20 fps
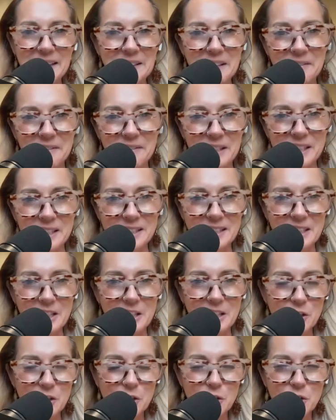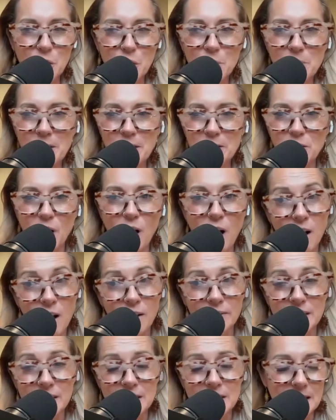I love this so much,
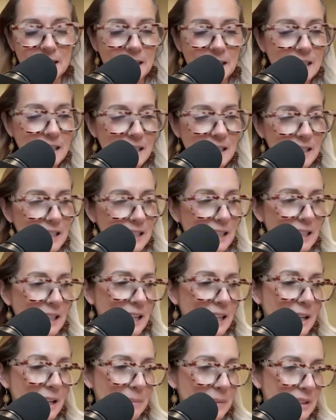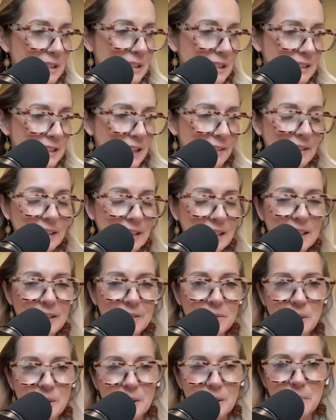obviously. This is
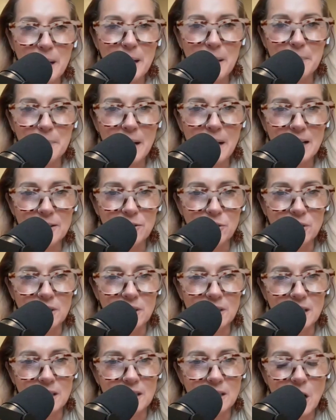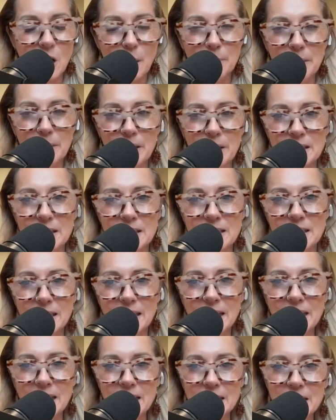definitely one of my passion topics.
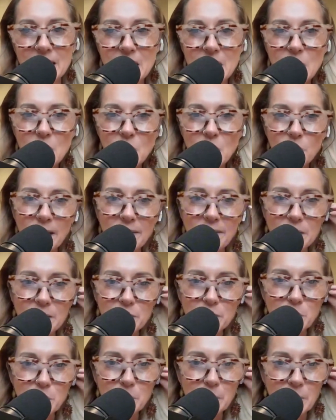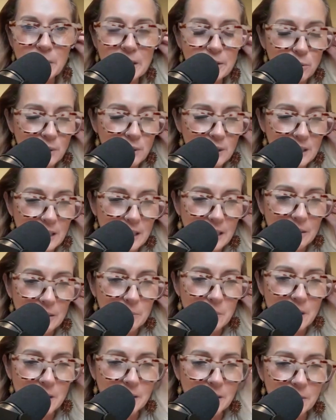And what I found super
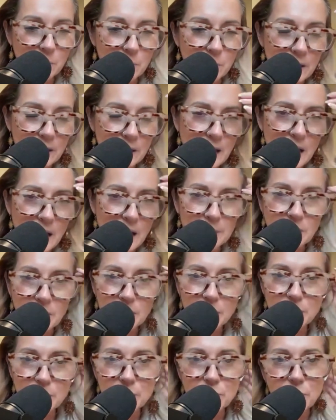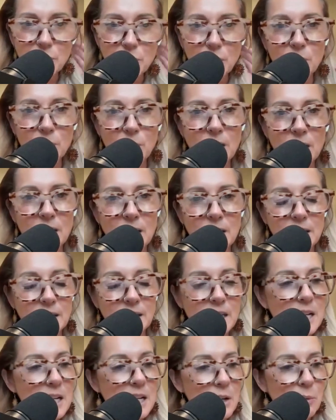interesting was when I was on your show
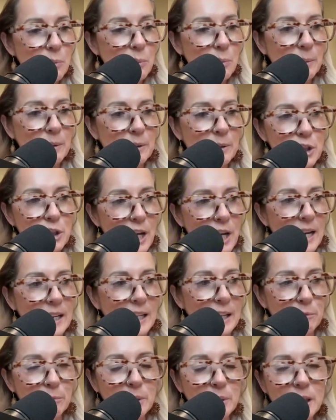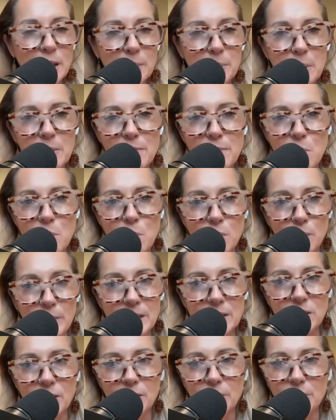and we were chatting really before
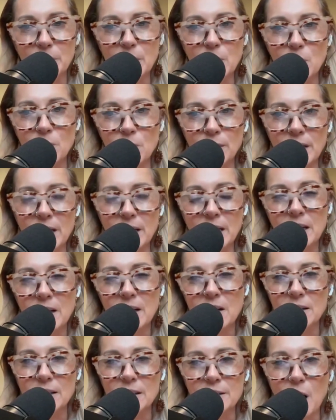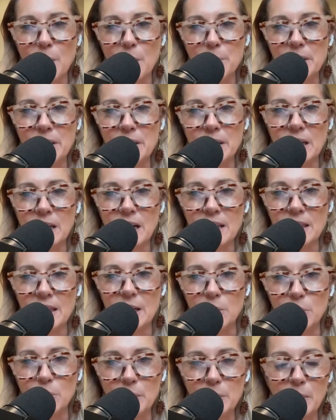we started recording on a topic that I
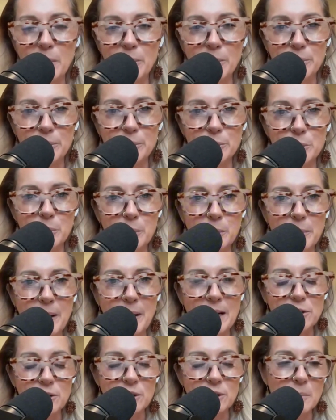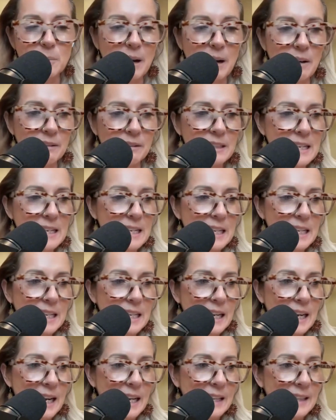think we both are super passionate about.
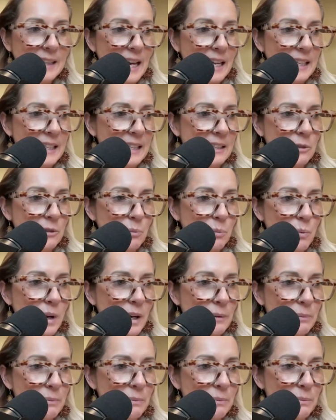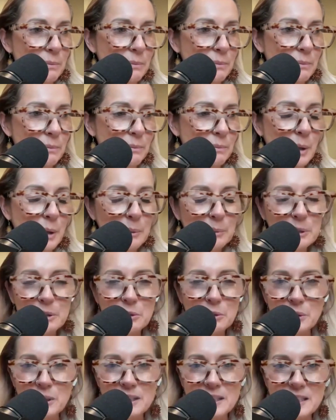And that is what
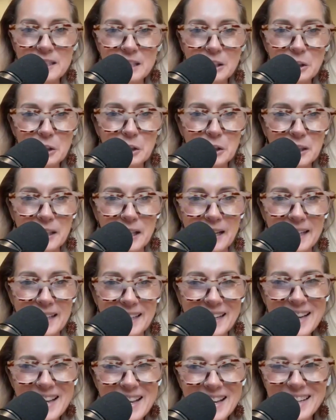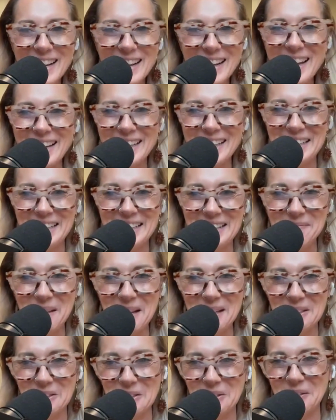retreats look like. I'm
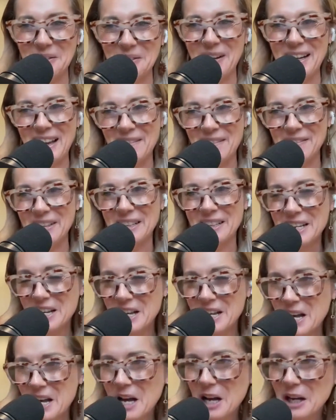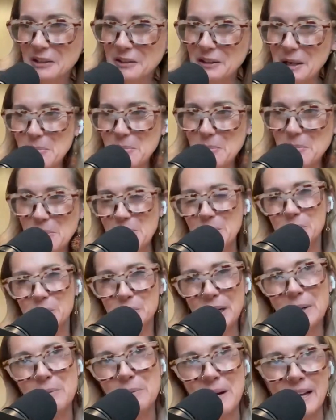not sure if I have a
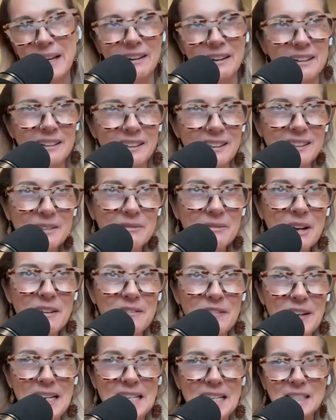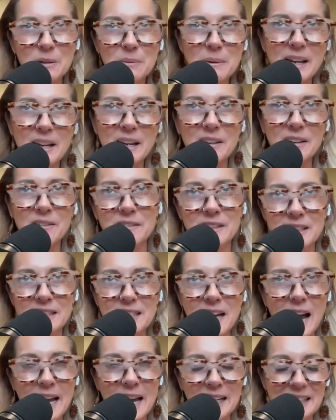great way or a fancy way of
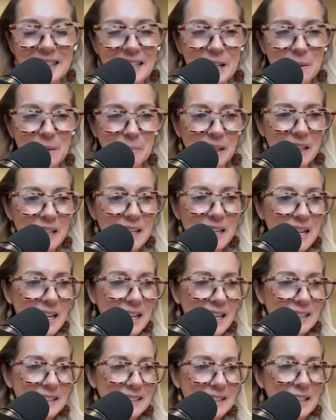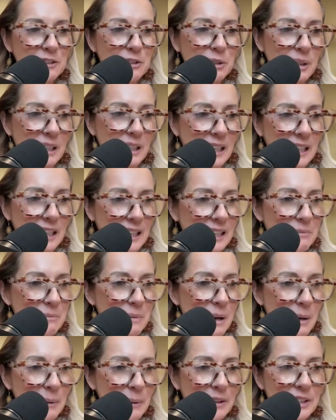titling it, but essentially
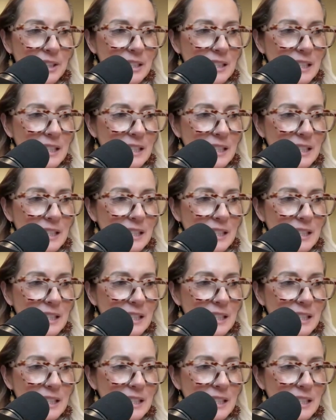what we are